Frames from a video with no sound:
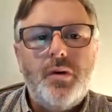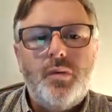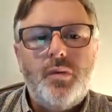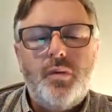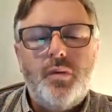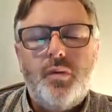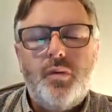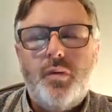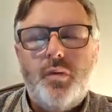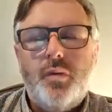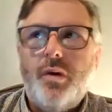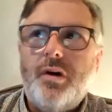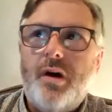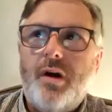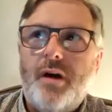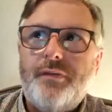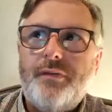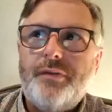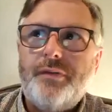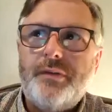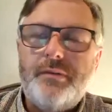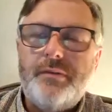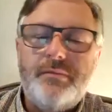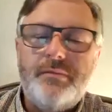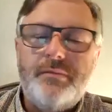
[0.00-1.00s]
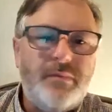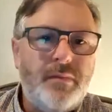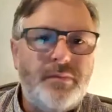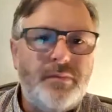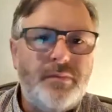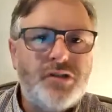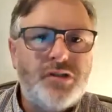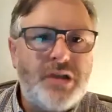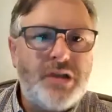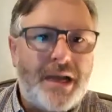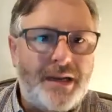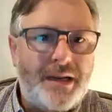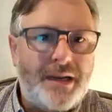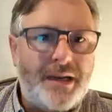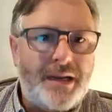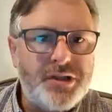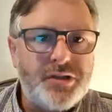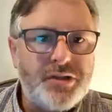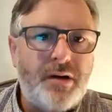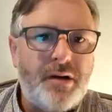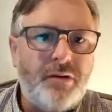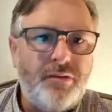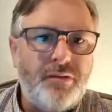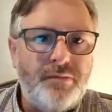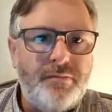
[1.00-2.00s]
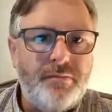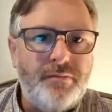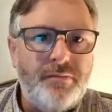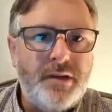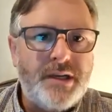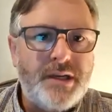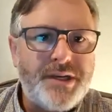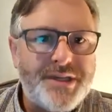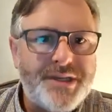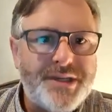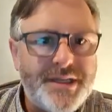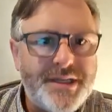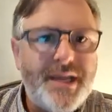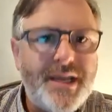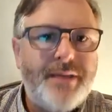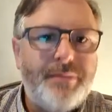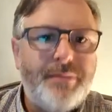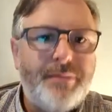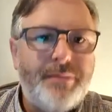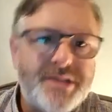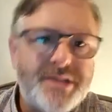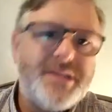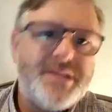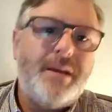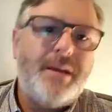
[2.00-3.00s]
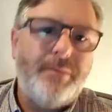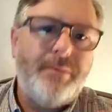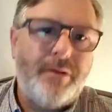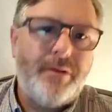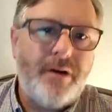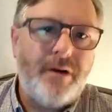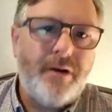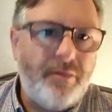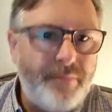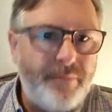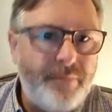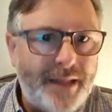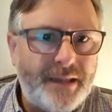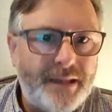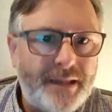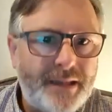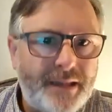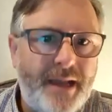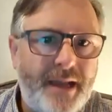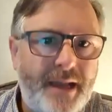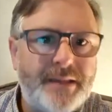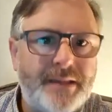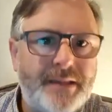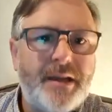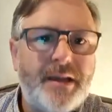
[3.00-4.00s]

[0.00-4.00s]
we're often challenged around stigma, stigma around mental health,